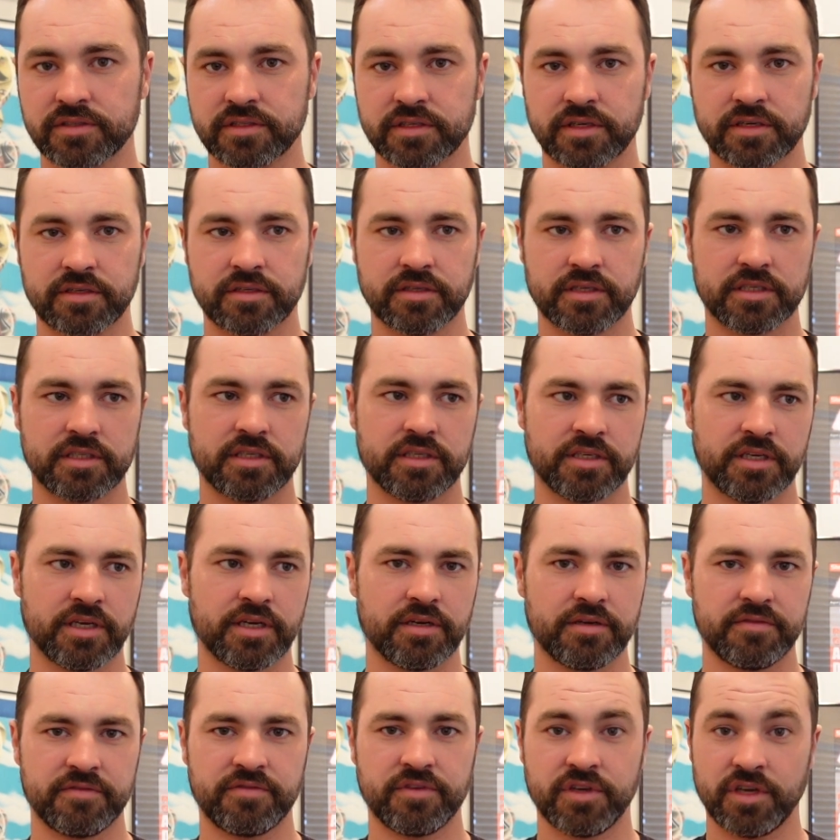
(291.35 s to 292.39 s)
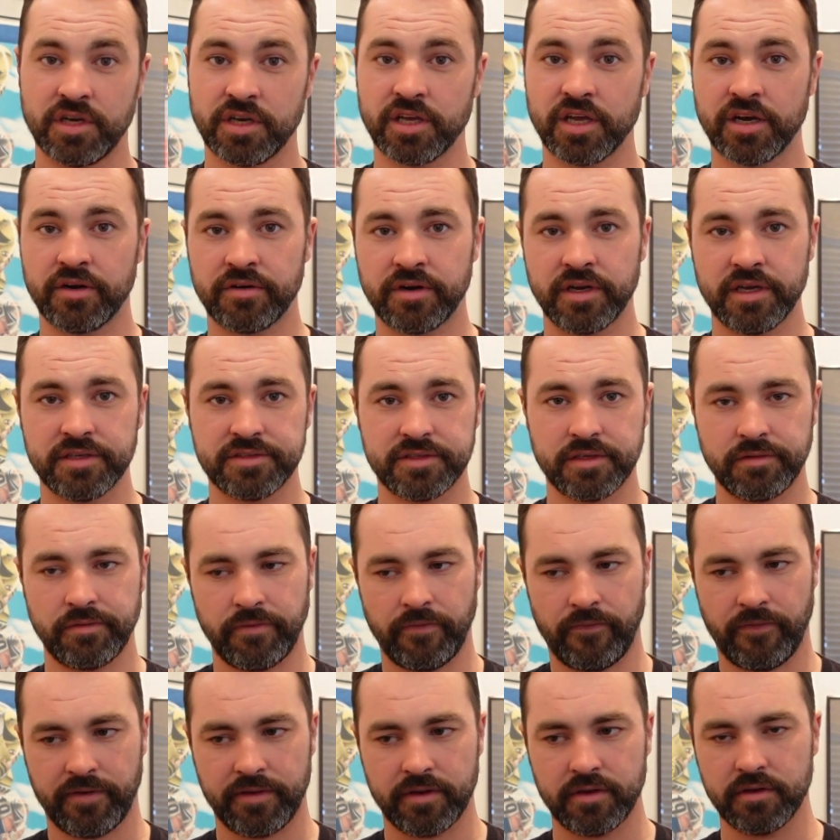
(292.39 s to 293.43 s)
So like if you're gonna go
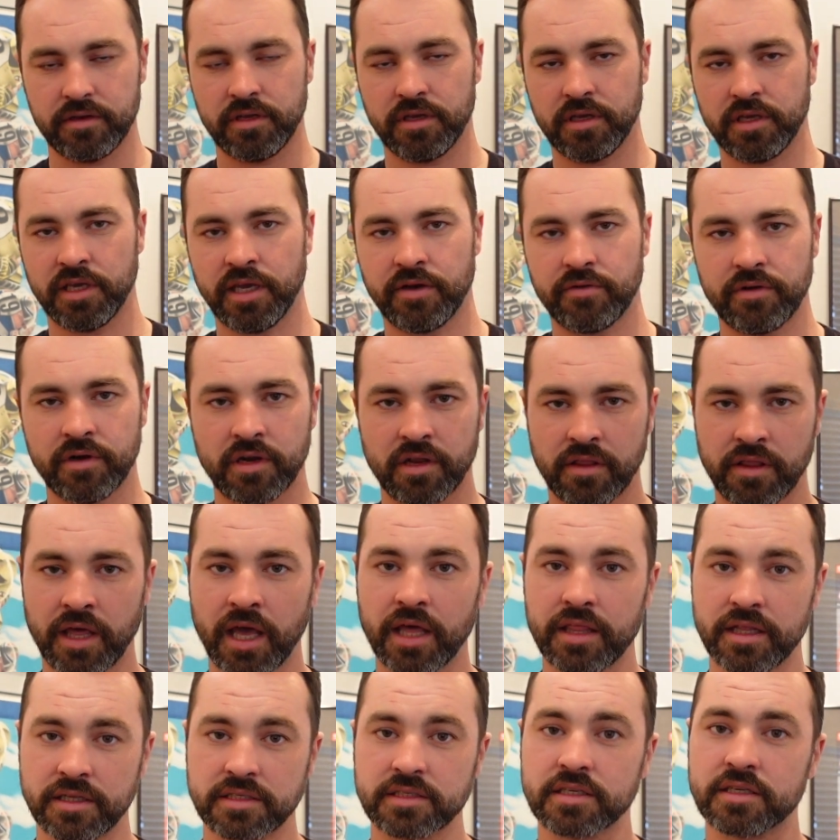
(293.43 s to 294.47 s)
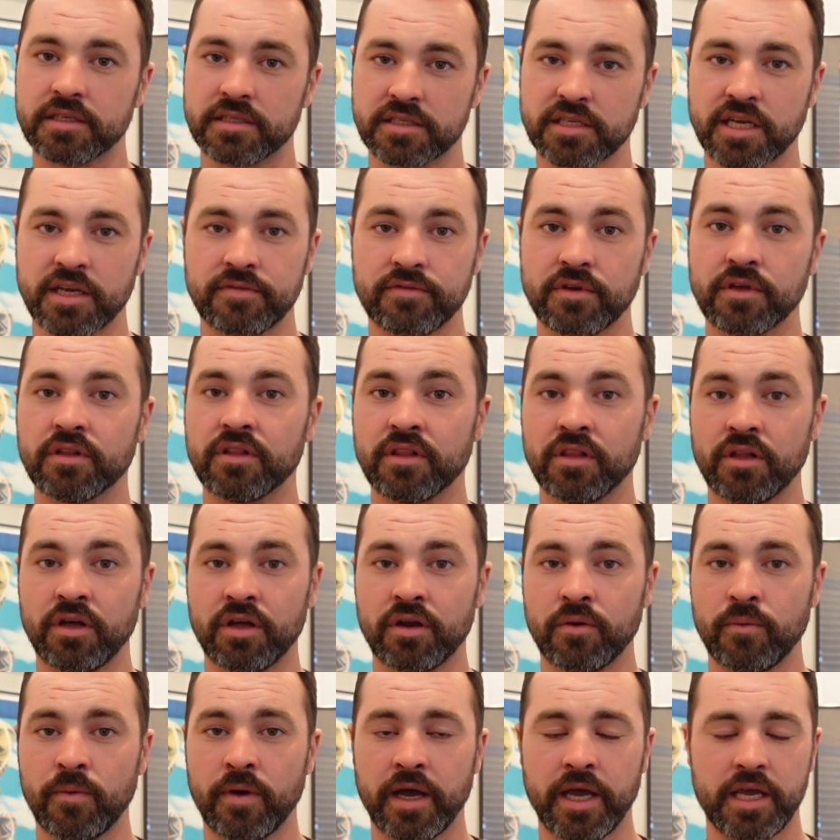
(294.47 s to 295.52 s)
racing, you get rid of that. That's going to save you a
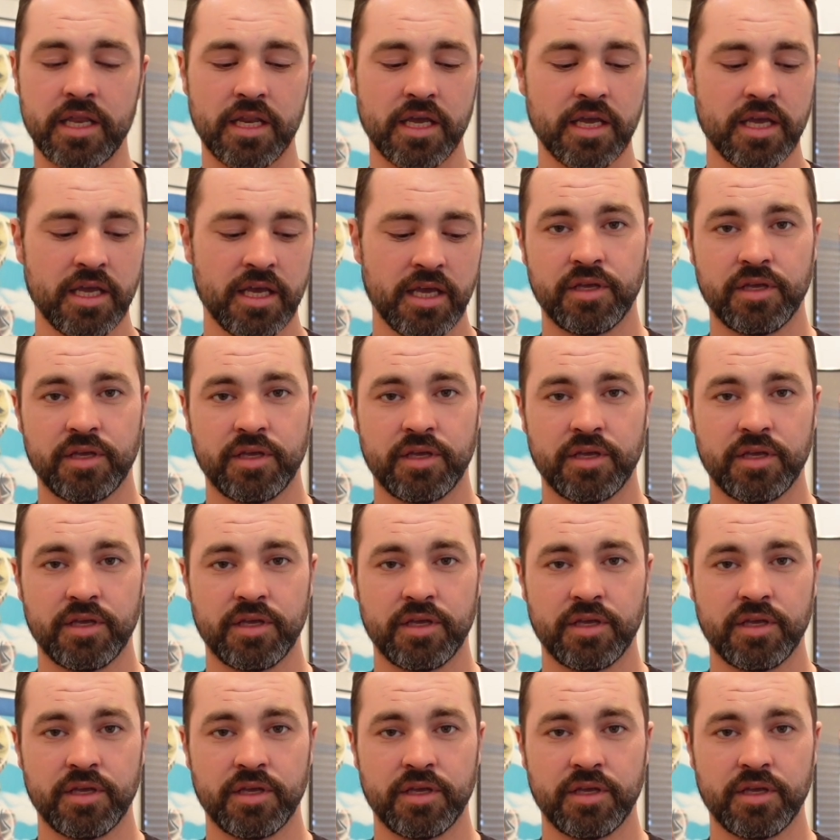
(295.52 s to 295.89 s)
lot of weight.